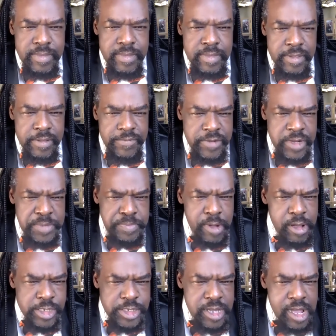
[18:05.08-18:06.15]

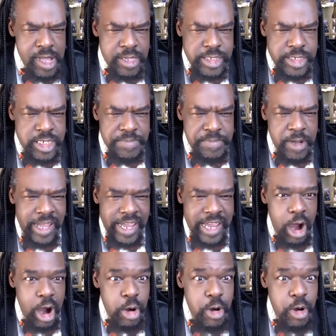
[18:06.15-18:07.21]
football scholarship? They're like,
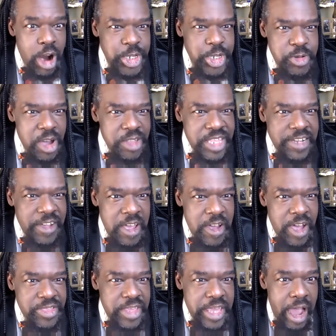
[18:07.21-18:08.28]
oh, are you one of
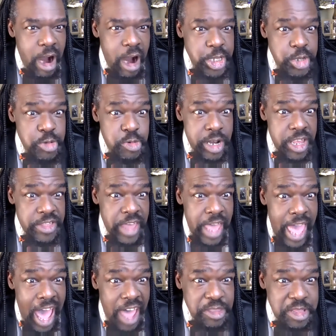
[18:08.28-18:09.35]
the
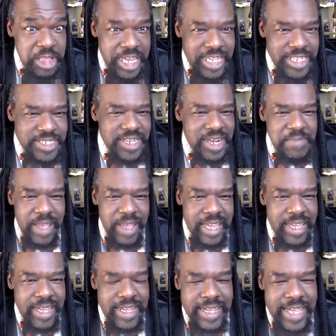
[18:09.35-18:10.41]
athletes? And I'm like,
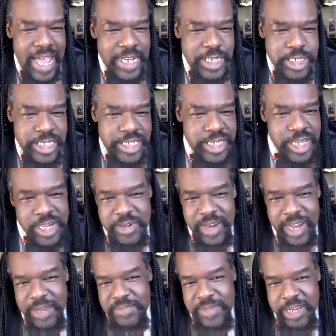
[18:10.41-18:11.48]
actually, no,
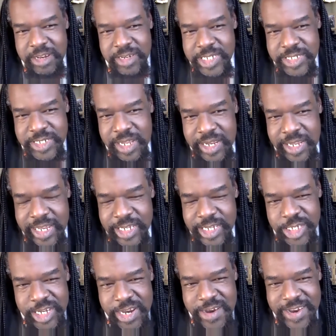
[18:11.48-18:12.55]
I'm here to study
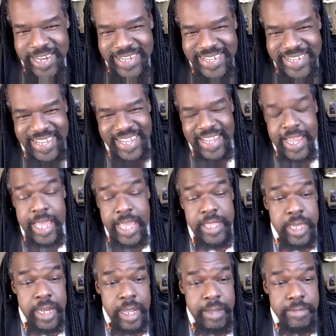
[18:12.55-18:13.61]
engineering. And then
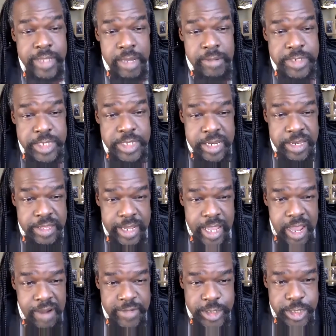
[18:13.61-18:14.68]
that was the end of that
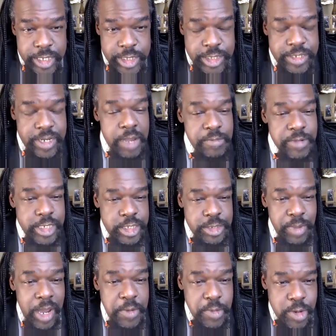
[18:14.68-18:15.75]
conversation. I went to
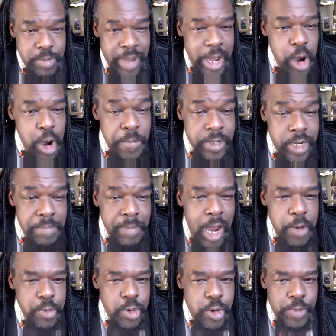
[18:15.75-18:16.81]
my room. I opened up my
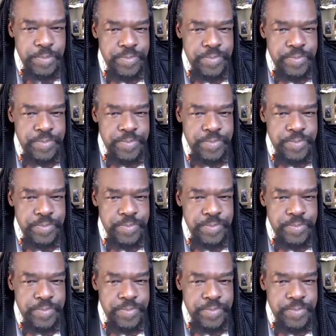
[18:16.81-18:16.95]
room.